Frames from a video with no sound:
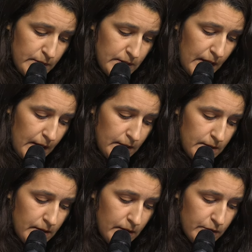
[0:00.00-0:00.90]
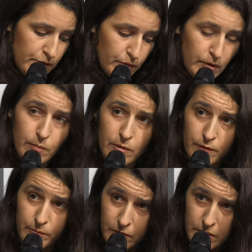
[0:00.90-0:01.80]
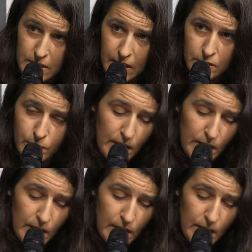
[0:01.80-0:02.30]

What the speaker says: side through a number of projects.